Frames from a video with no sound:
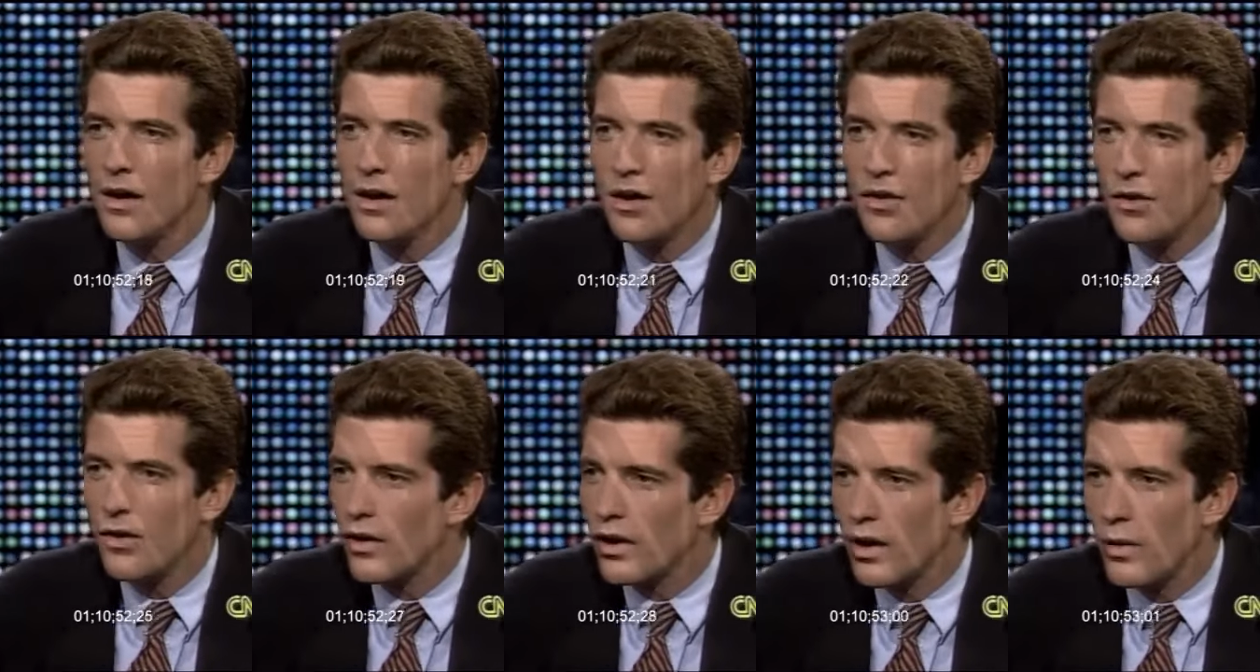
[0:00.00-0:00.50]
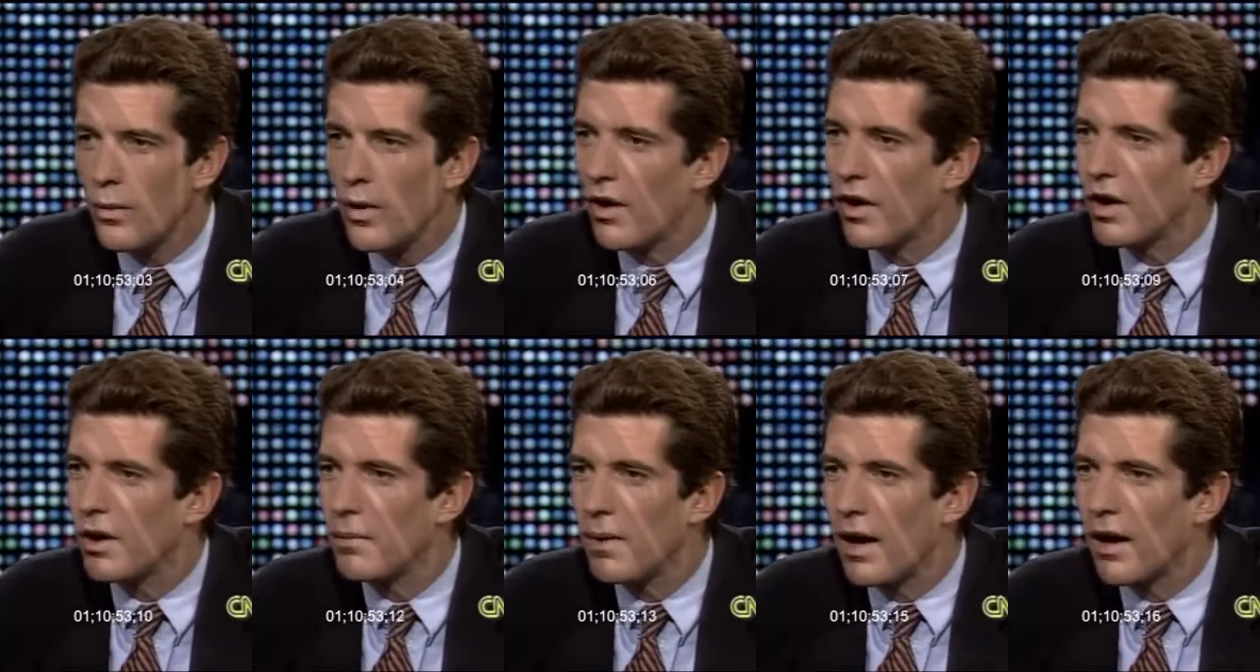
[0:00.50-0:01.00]
they're going to
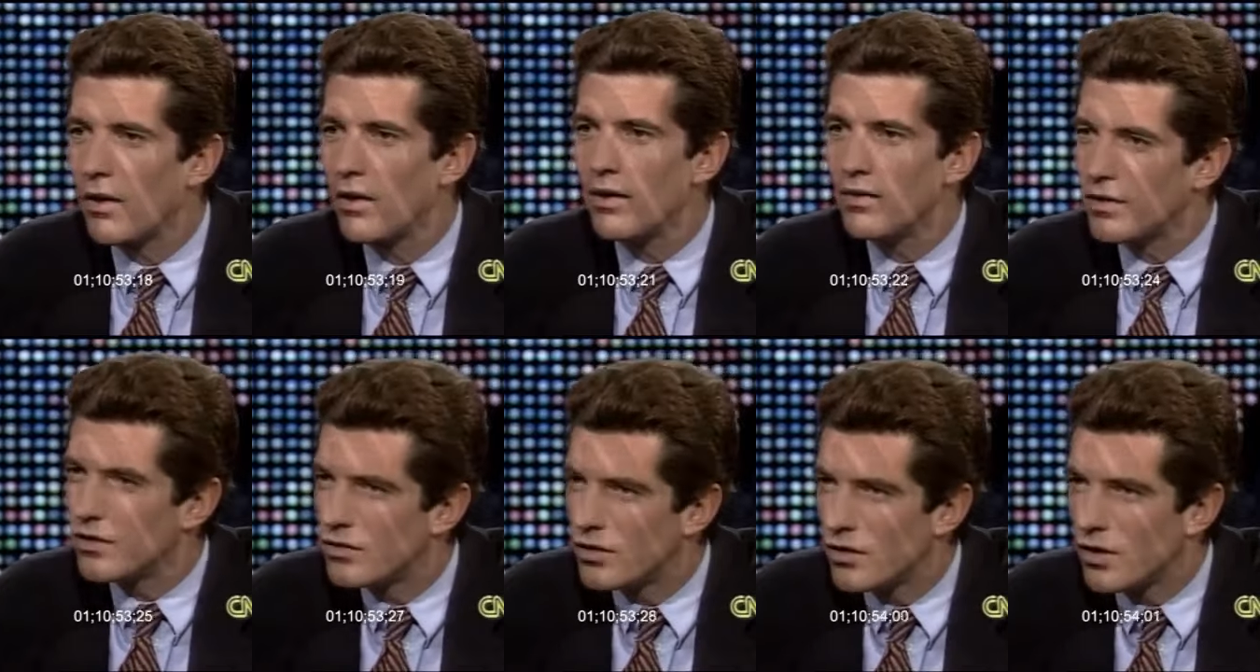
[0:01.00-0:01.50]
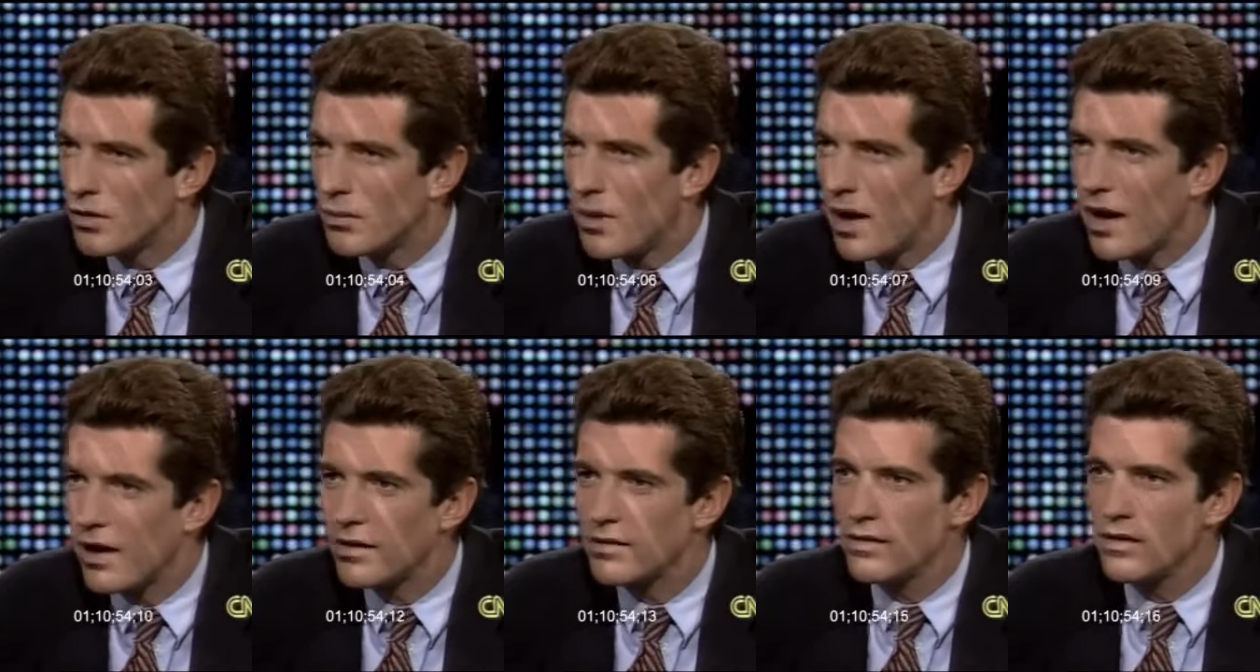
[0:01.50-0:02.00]
worry about, is this a good
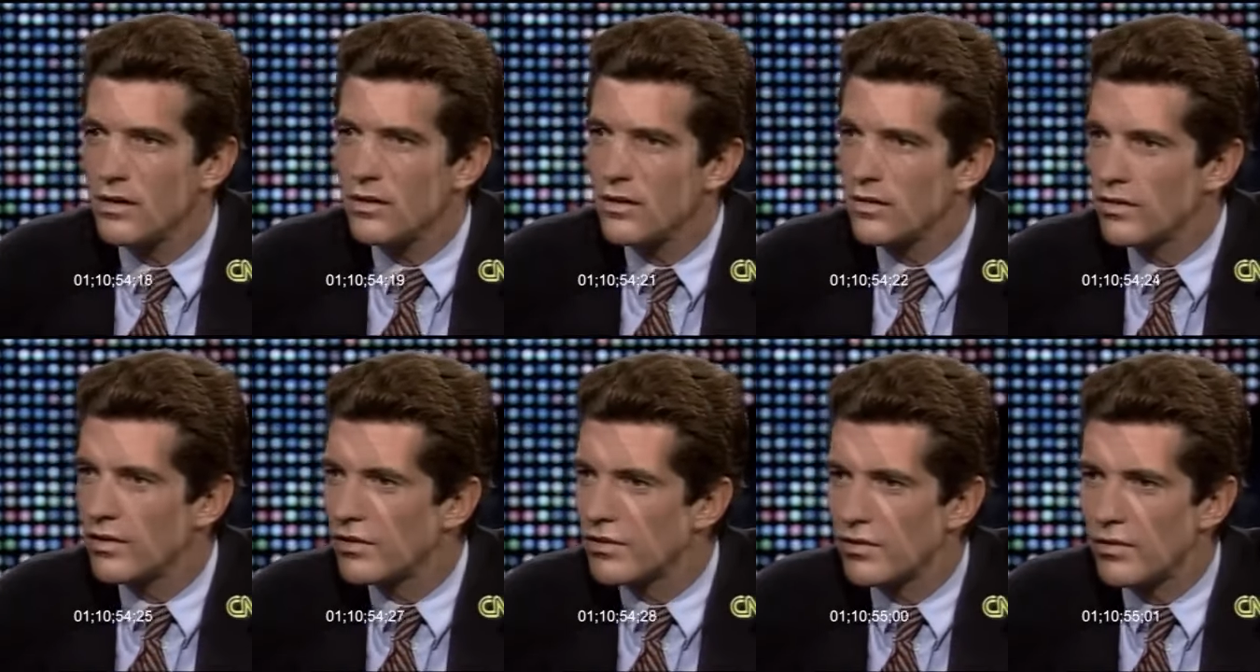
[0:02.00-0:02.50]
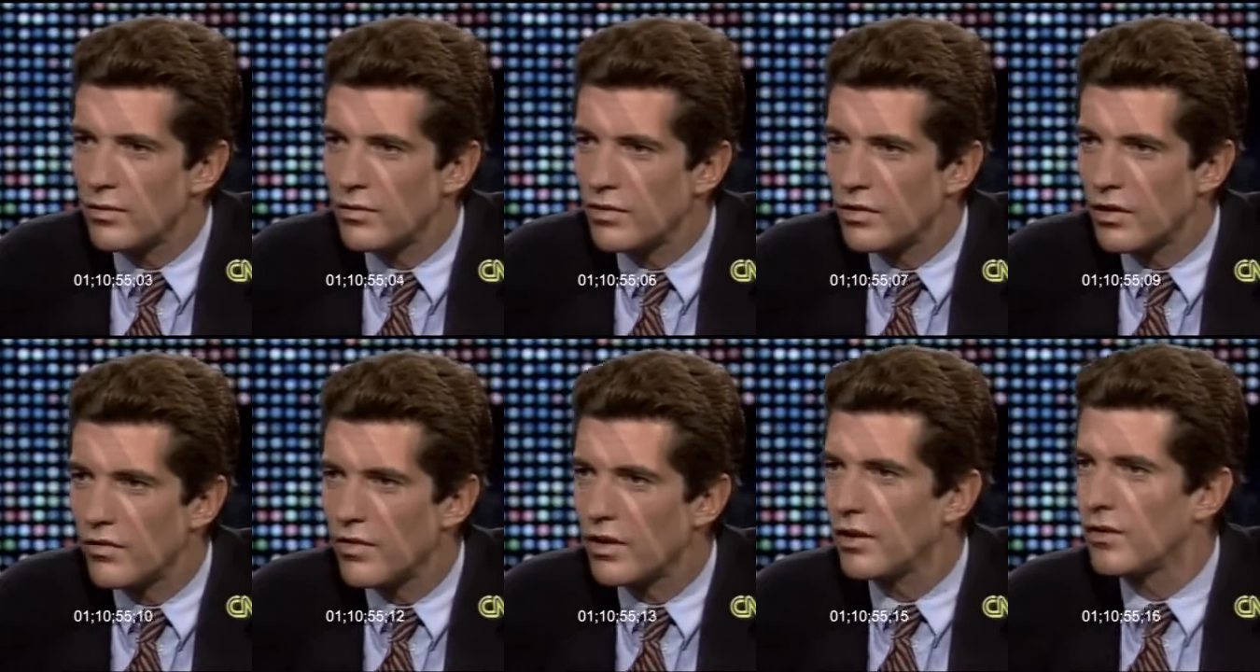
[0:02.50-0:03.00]
magazine? Does this
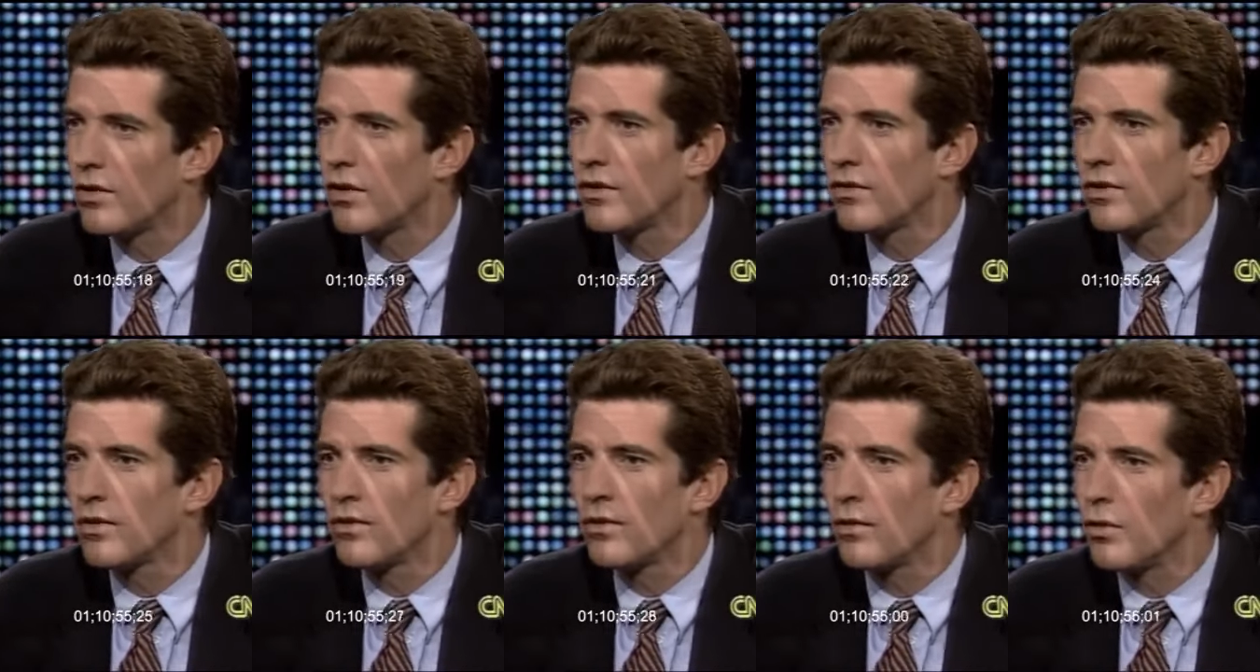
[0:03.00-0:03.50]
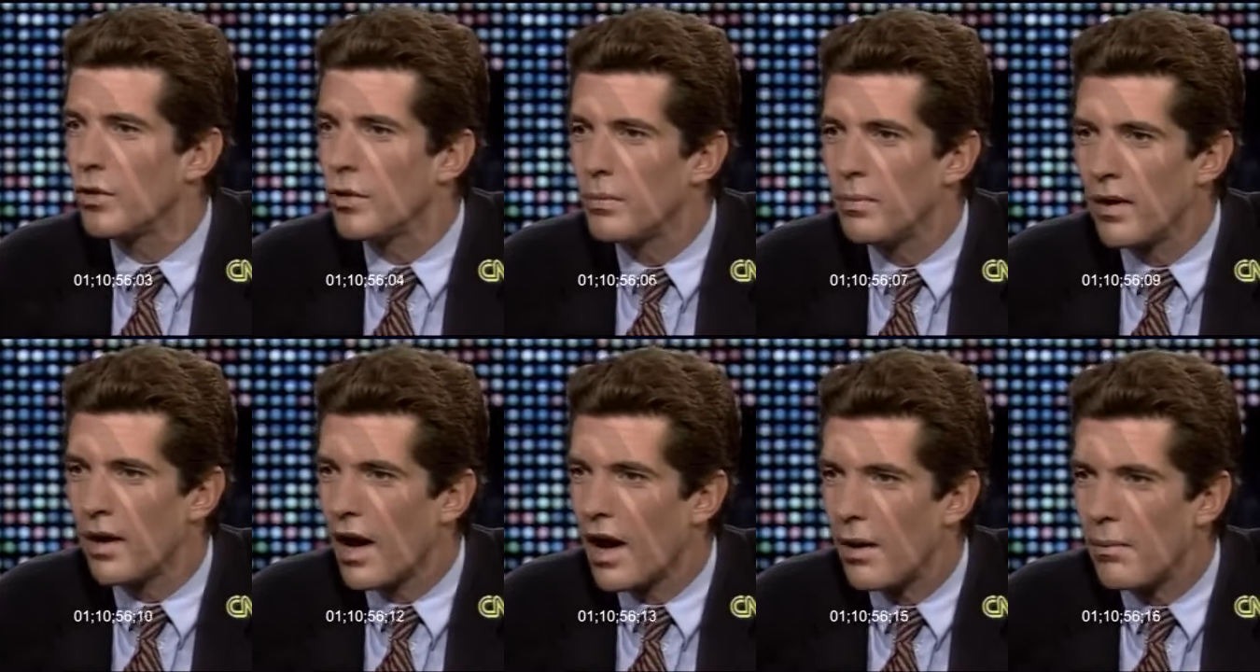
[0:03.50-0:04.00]
serve an interest group
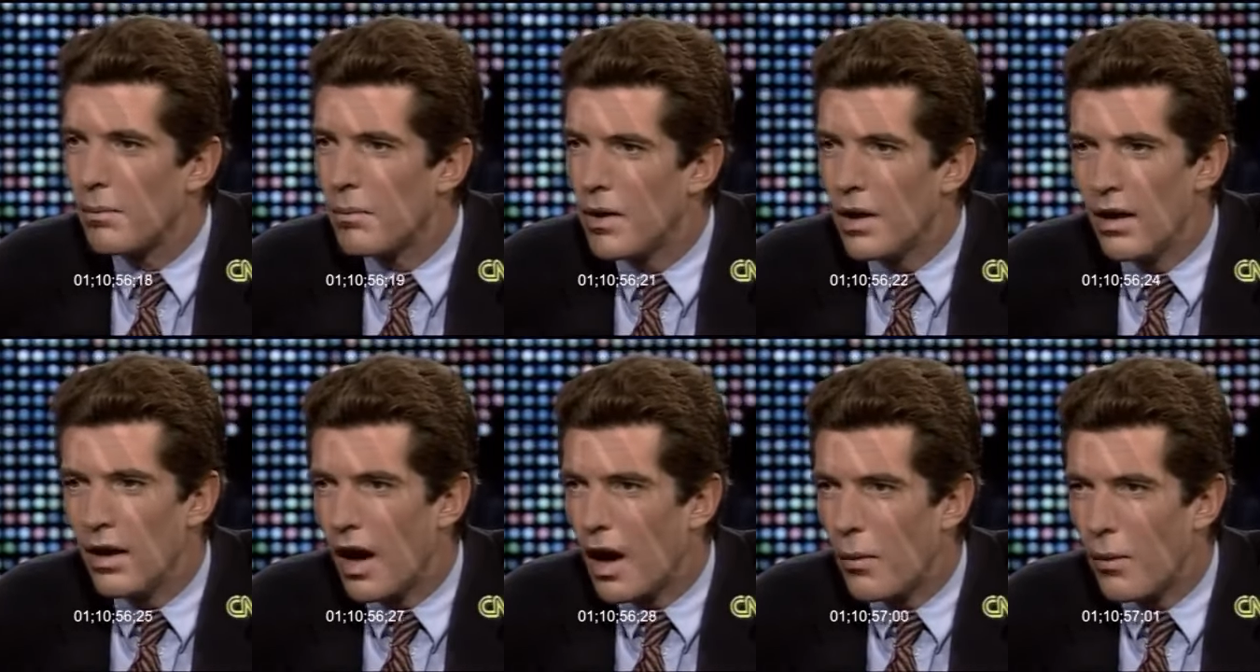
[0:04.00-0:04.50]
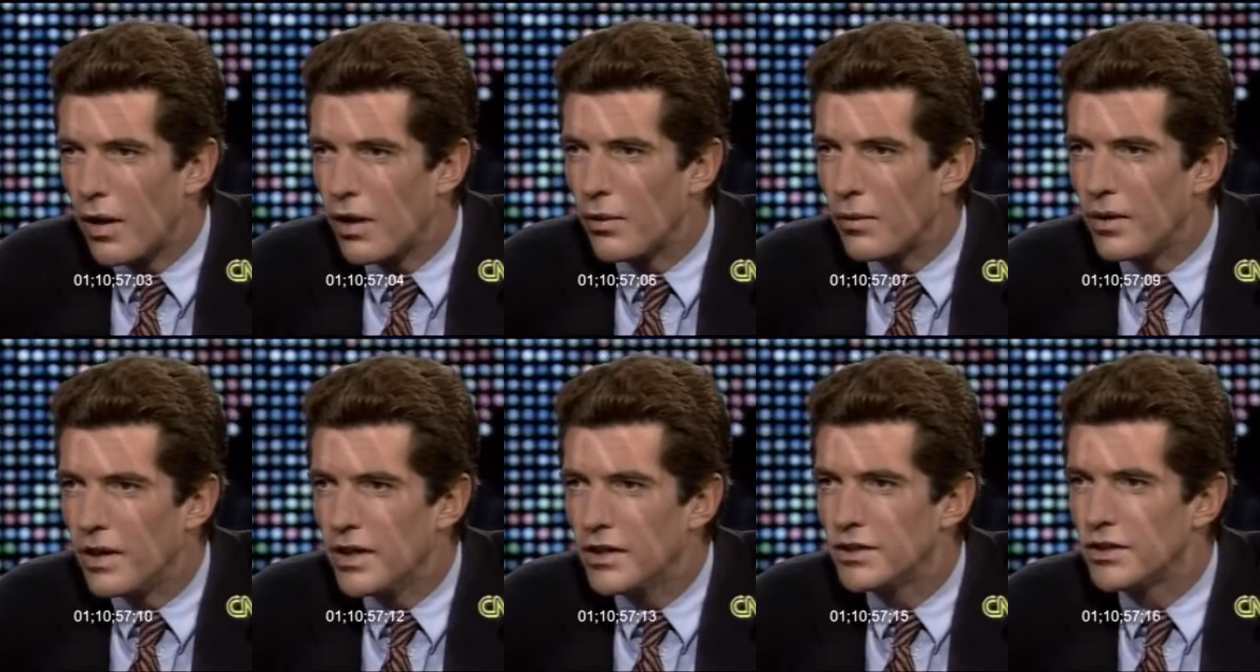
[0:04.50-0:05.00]
that I want to
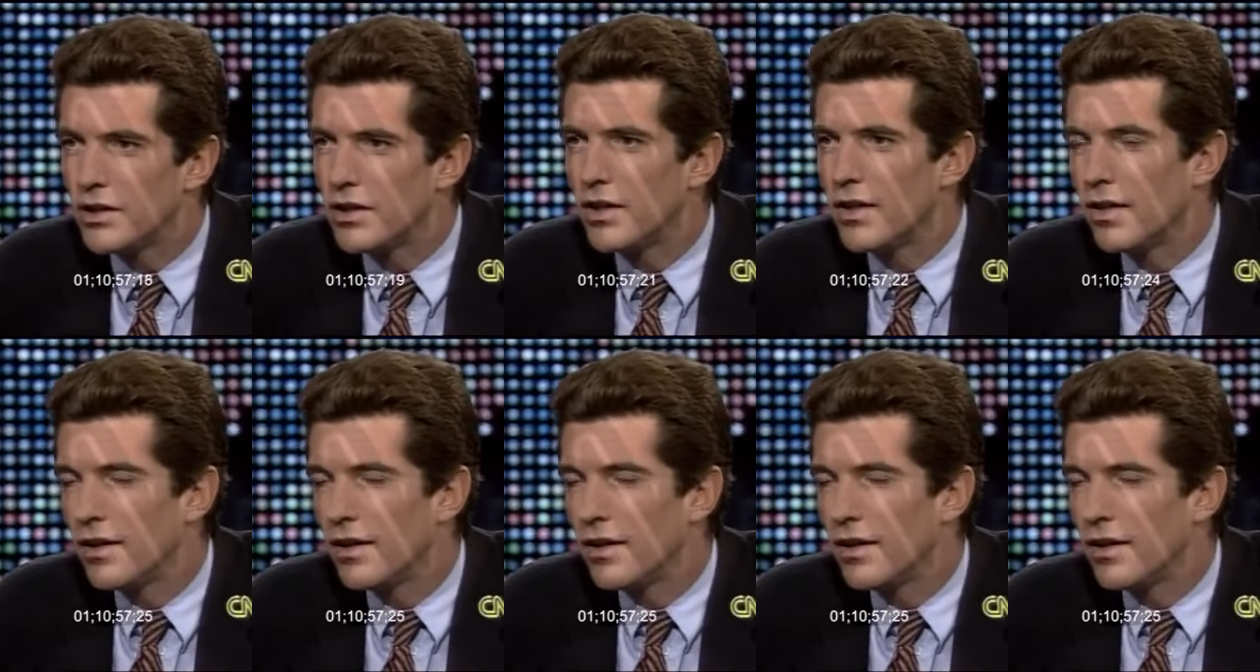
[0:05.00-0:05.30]
reach?